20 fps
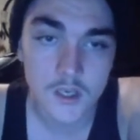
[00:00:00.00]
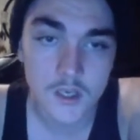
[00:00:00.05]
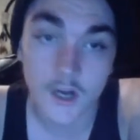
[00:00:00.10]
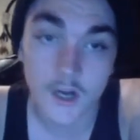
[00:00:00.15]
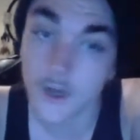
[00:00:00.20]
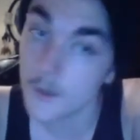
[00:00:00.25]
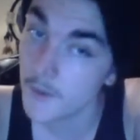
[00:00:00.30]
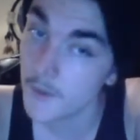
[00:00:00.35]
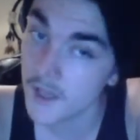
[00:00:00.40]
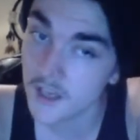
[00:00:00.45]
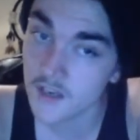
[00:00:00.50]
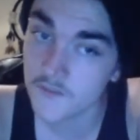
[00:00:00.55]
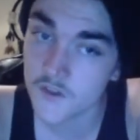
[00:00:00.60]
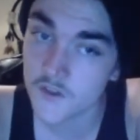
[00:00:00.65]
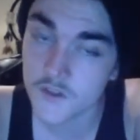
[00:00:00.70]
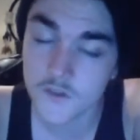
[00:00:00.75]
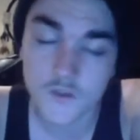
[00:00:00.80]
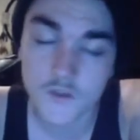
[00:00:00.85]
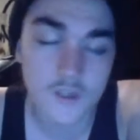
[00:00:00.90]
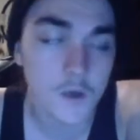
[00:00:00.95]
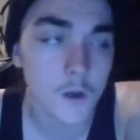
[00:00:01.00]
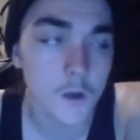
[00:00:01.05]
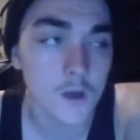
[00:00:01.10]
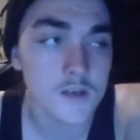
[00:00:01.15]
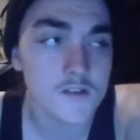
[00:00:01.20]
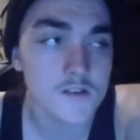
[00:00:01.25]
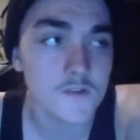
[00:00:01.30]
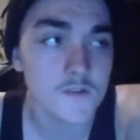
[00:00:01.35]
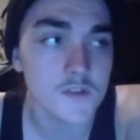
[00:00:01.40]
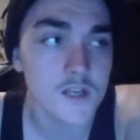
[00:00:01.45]
I got my interview to the
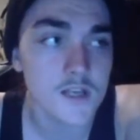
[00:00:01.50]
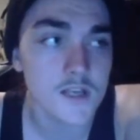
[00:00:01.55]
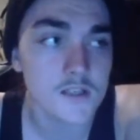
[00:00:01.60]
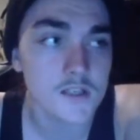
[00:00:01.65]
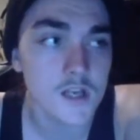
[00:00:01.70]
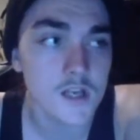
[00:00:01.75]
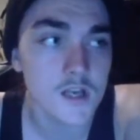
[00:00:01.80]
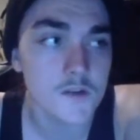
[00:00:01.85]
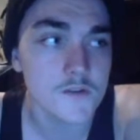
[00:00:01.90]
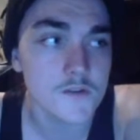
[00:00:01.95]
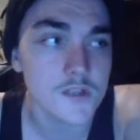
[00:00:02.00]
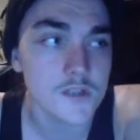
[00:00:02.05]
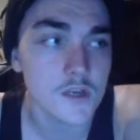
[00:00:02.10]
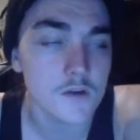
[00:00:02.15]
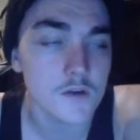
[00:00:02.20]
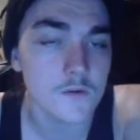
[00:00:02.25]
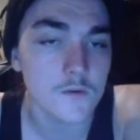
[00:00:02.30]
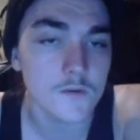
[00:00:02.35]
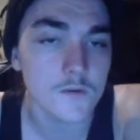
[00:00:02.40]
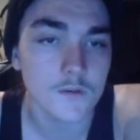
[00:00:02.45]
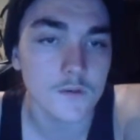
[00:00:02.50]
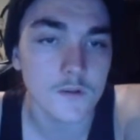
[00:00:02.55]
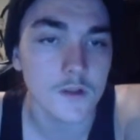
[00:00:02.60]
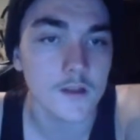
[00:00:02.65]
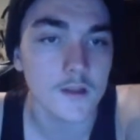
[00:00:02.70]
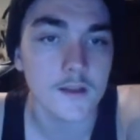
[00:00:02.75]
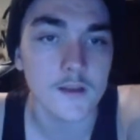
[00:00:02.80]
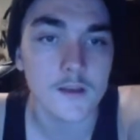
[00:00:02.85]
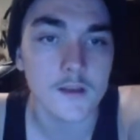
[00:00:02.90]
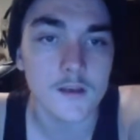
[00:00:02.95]
college a few days ago, so
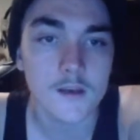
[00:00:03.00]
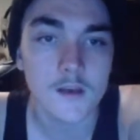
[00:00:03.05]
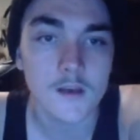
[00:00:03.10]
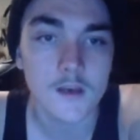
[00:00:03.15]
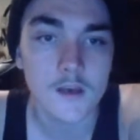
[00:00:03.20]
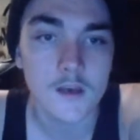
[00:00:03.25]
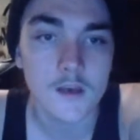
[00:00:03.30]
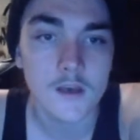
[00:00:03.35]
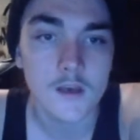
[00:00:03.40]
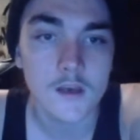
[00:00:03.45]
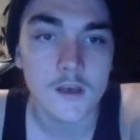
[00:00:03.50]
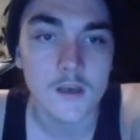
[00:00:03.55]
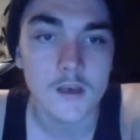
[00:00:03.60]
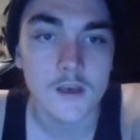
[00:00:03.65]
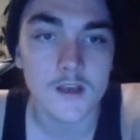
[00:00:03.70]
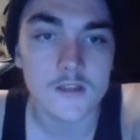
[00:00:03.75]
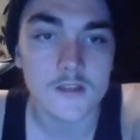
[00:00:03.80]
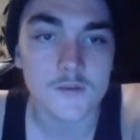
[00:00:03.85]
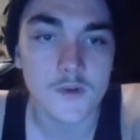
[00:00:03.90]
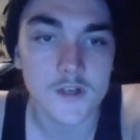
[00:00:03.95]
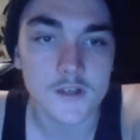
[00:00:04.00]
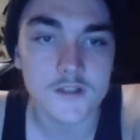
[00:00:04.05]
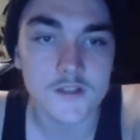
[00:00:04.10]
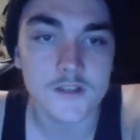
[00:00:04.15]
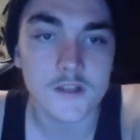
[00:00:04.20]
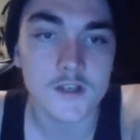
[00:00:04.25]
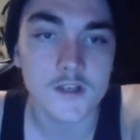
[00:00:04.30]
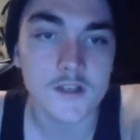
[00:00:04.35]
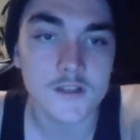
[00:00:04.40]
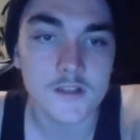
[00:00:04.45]
like that's quite a good
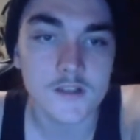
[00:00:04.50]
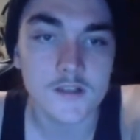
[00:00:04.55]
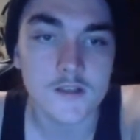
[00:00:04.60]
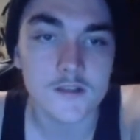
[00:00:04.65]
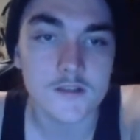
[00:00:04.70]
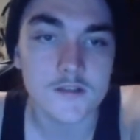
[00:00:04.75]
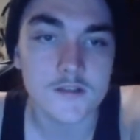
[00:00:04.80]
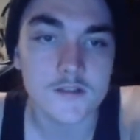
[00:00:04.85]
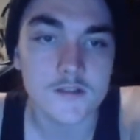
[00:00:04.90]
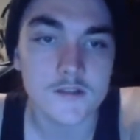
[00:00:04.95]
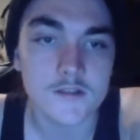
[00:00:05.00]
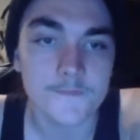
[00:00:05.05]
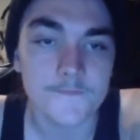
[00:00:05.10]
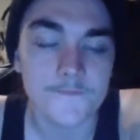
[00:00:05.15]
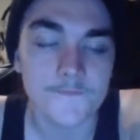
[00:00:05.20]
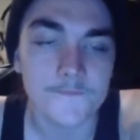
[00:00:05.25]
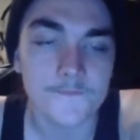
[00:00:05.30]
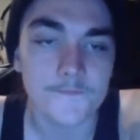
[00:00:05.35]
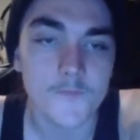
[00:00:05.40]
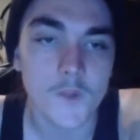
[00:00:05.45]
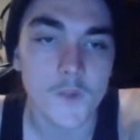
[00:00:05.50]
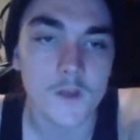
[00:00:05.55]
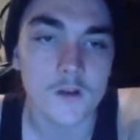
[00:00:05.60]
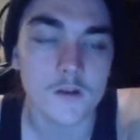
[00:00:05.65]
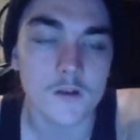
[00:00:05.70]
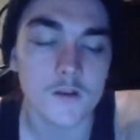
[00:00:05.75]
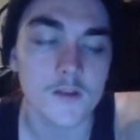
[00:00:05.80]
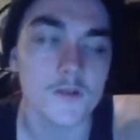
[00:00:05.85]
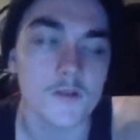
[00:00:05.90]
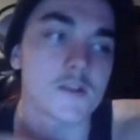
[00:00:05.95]
sign, because
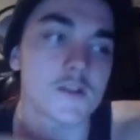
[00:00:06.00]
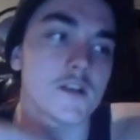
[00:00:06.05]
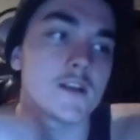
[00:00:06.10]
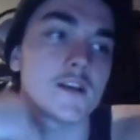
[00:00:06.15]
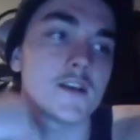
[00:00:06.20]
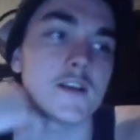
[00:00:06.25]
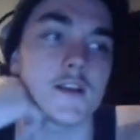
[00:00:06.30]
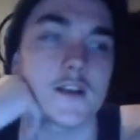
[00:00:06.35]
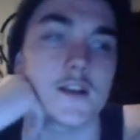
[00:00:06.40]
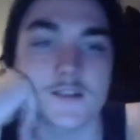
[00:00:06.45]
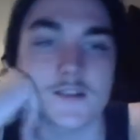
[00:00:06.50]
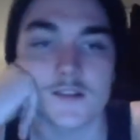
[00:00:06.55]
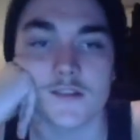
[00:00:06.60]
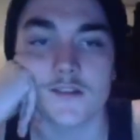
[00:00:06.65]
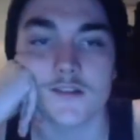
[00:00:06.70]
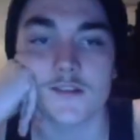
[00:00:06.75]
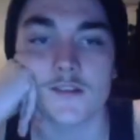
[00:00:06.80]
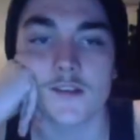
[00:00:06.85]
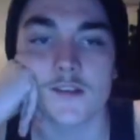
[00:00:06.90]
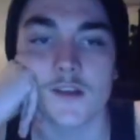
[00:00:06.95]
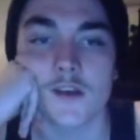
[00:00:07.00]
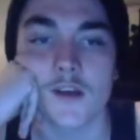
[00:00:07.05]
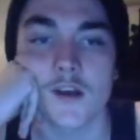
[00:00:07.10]
usually it's